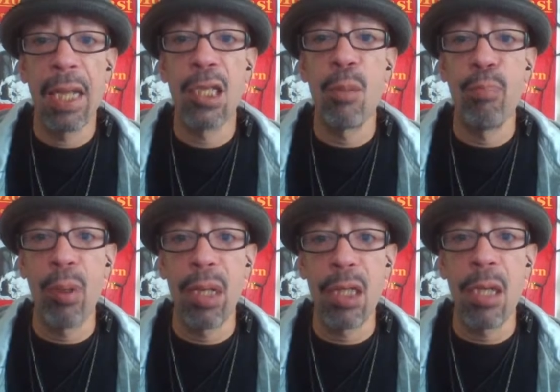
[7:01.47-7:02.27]
and to
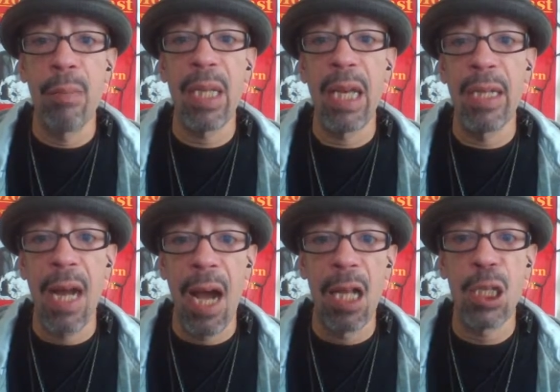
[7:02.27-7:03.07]
bring some of their
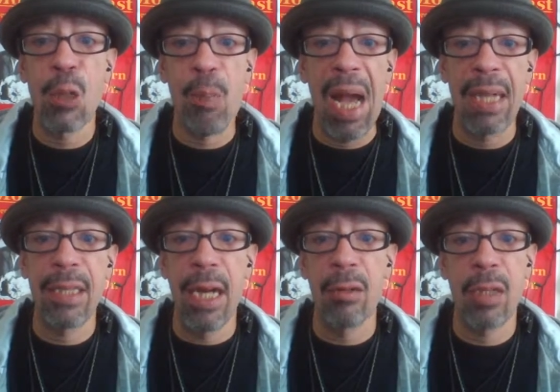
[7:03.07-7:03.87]
knowledge
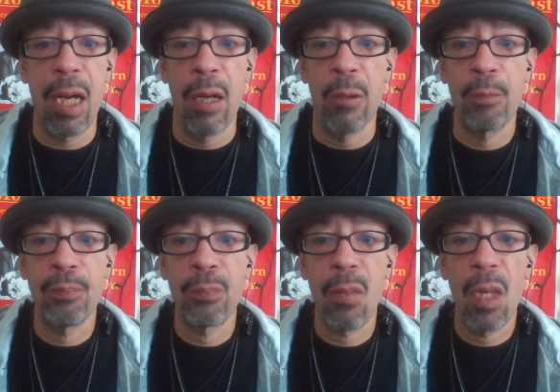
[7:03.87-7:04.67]
back downtown.
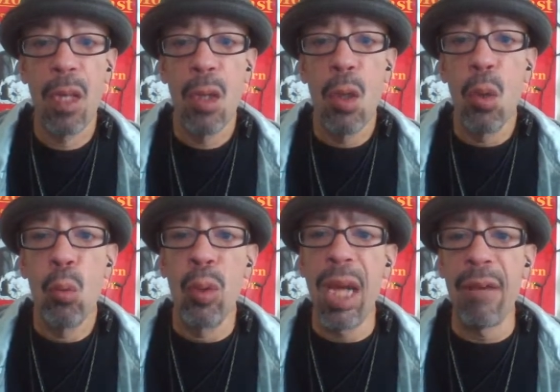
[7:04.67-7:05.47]

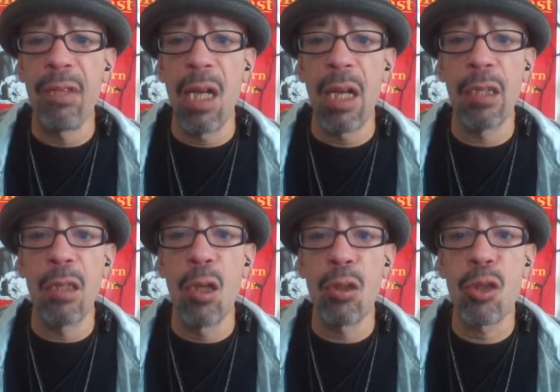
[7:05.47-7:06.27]
We have a lot
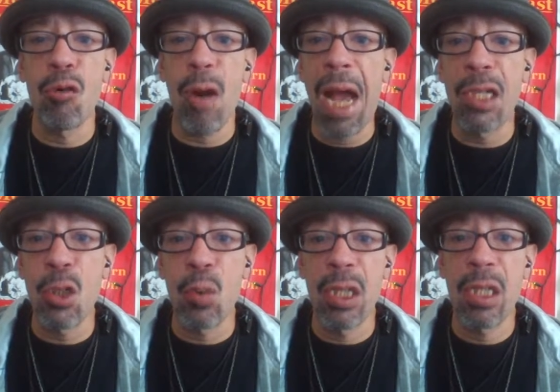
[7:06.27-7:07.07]
of those
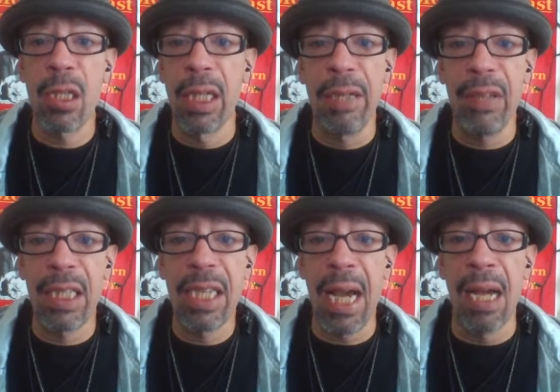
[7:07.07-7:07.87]
graduates
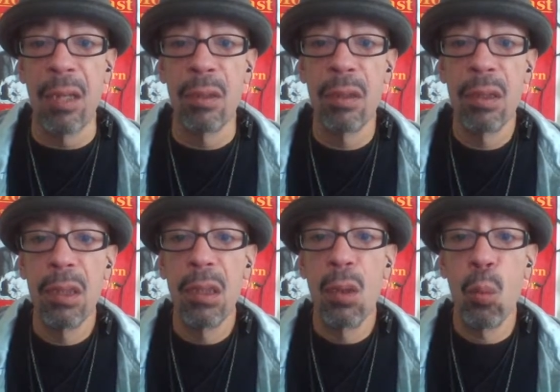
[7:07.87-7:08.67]
leaving town
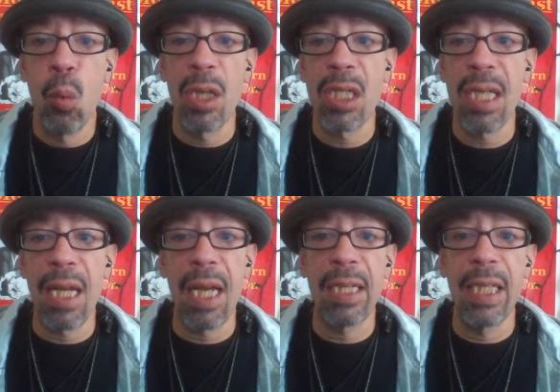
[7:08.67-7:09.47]
once
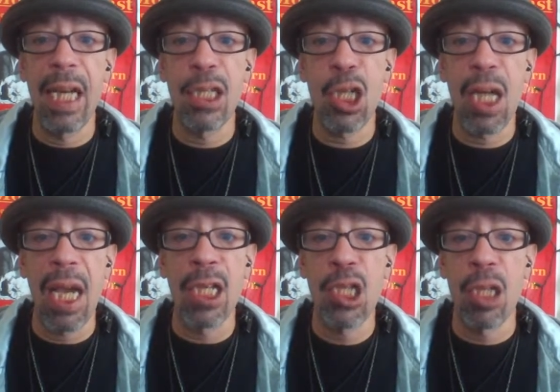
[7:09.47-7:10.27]
they get the
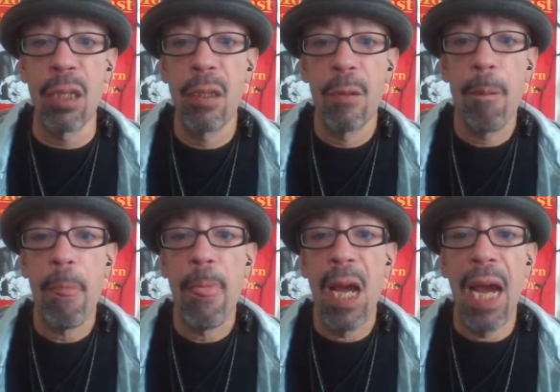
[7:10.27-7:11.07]
education
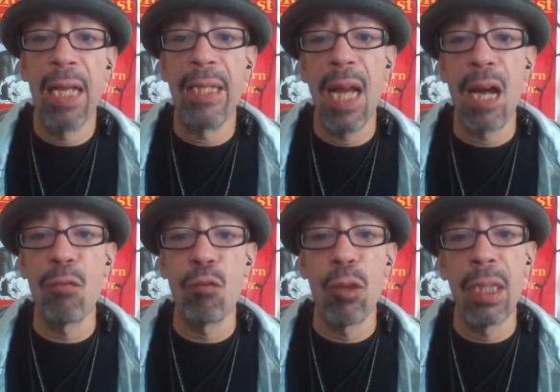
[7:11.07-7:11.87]
and
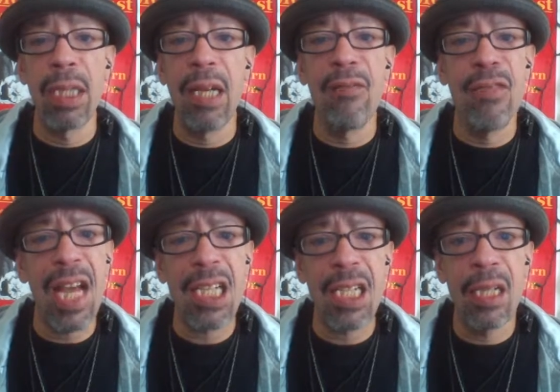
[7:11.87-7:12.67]
not really
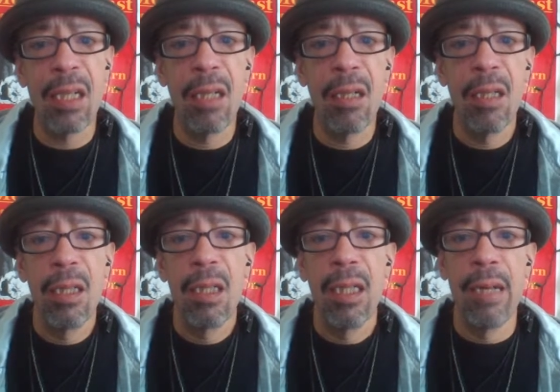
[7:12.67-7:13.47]
investing
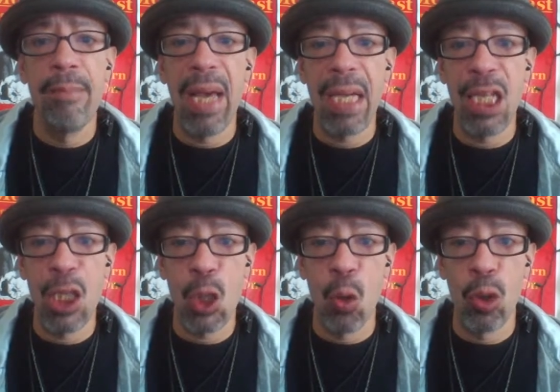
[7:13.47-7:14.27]
in
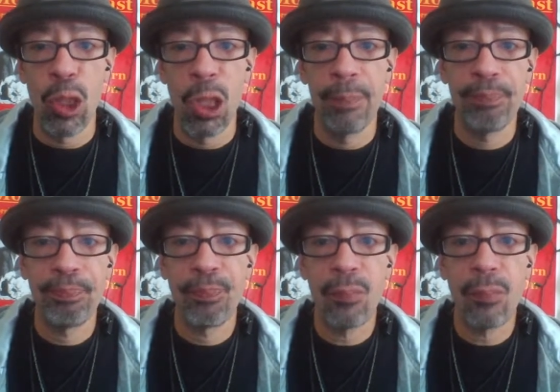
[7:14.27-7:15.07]
Macon Georgia.